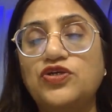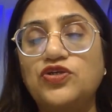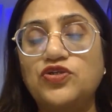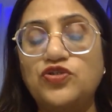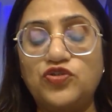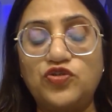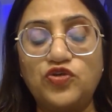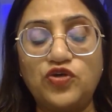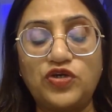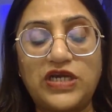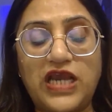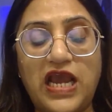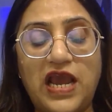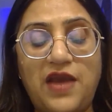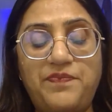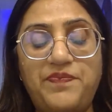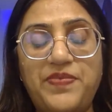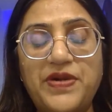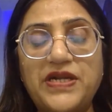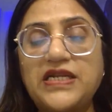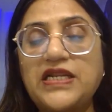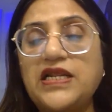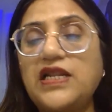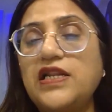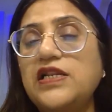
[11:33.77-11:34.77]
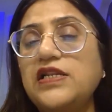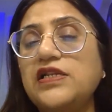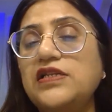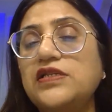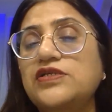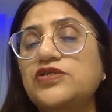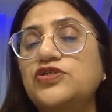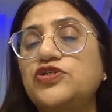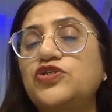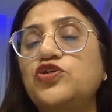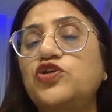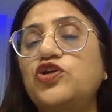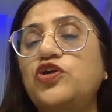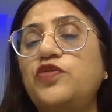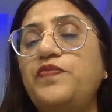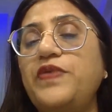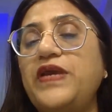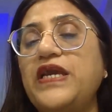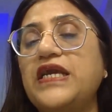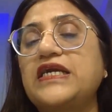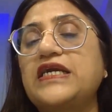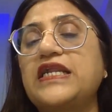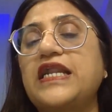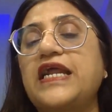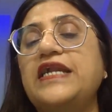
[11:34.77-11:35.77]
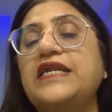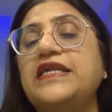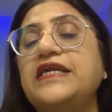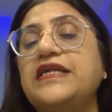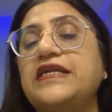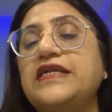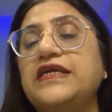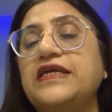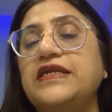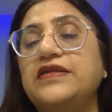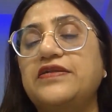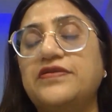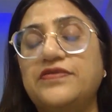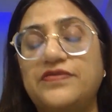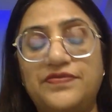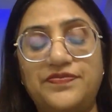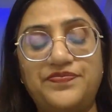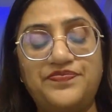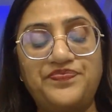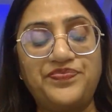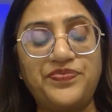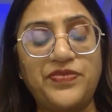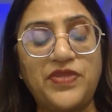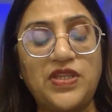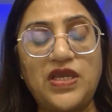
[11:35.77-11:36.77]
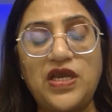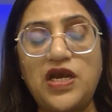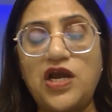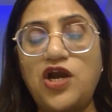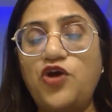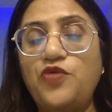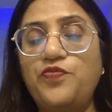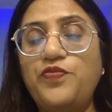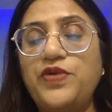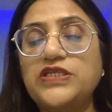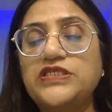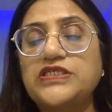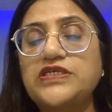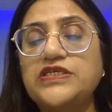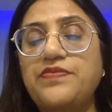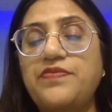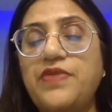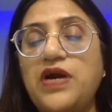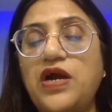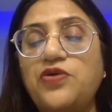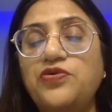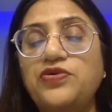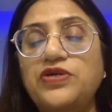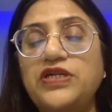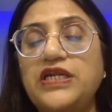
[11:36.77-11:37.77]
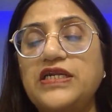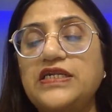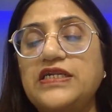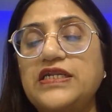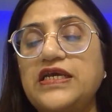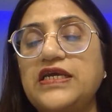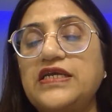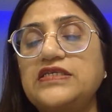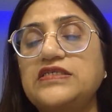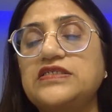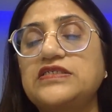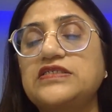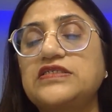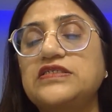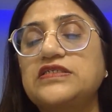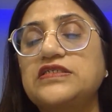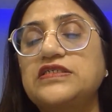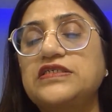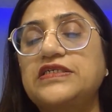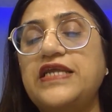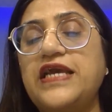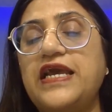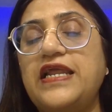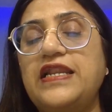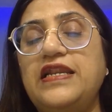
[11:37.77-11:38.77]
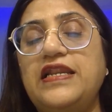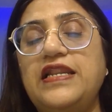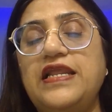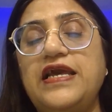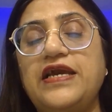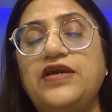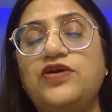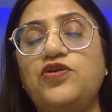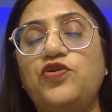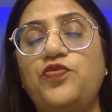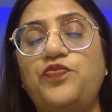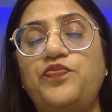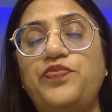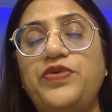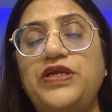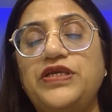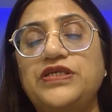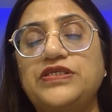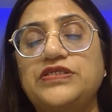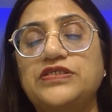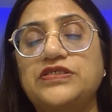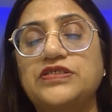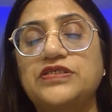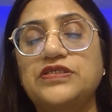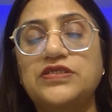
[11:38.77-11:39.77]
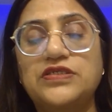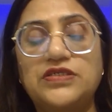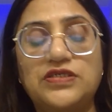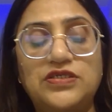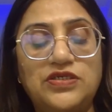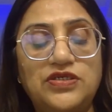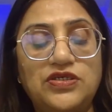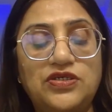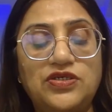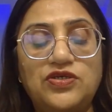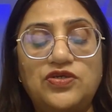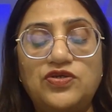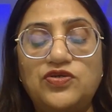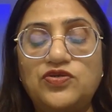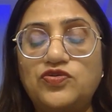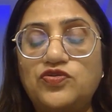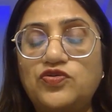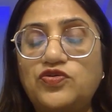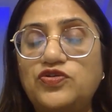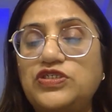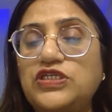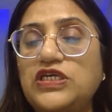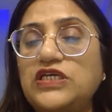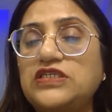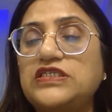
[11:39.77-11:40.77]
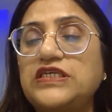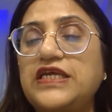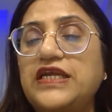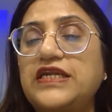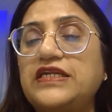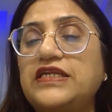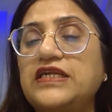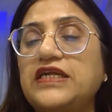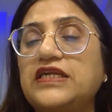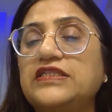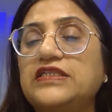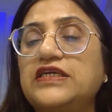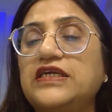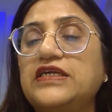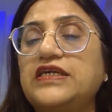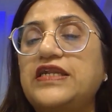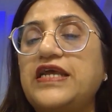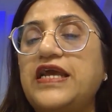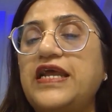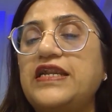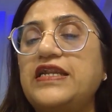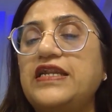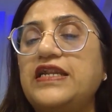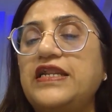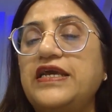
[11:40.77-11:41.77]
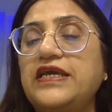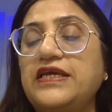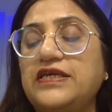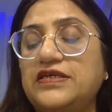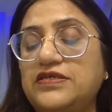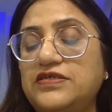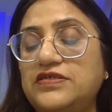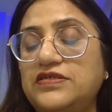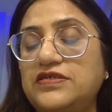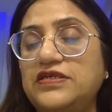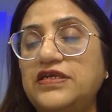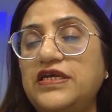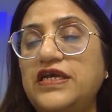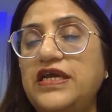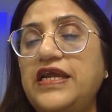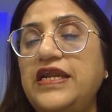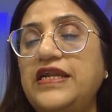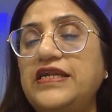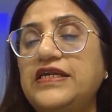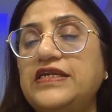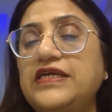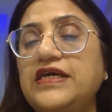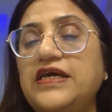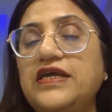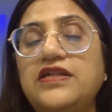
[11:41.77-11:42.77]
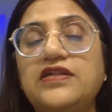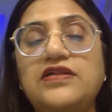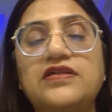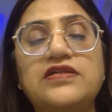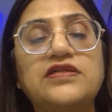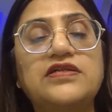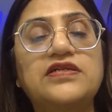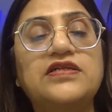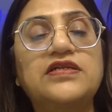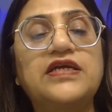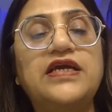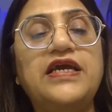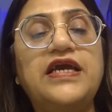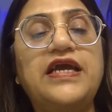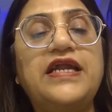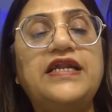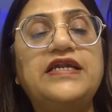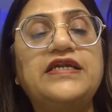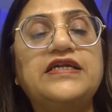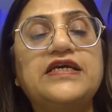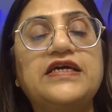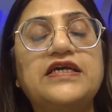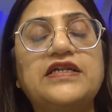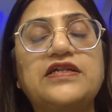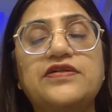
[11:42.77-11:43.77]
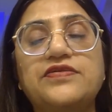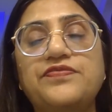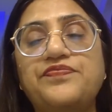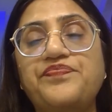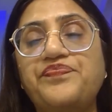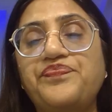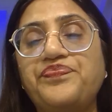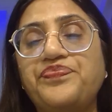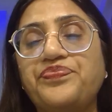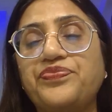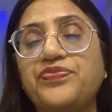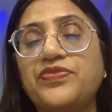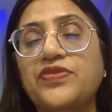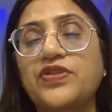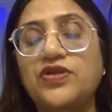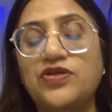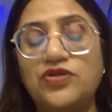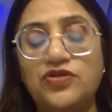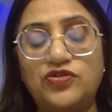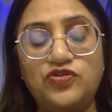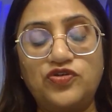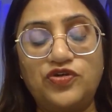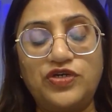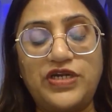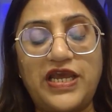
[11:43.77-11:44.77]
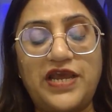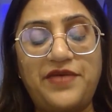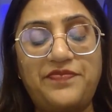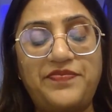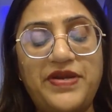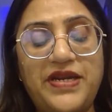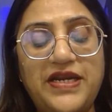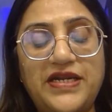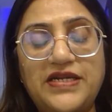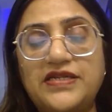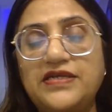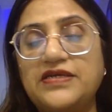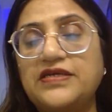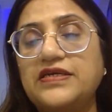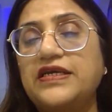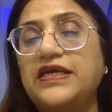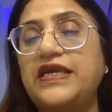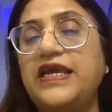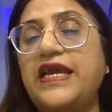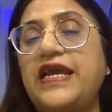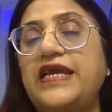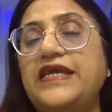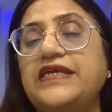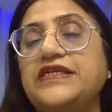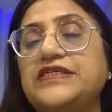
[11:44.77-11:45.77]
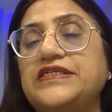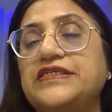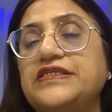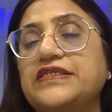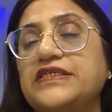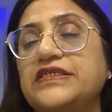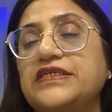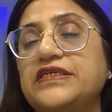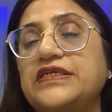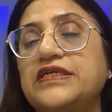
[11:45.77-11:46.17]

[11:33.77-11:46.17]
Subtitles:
So capital should be credited. How much amount it is? 10 lakh rupees. So just enter the 10 lakh. Enter, enter. So debit, cash.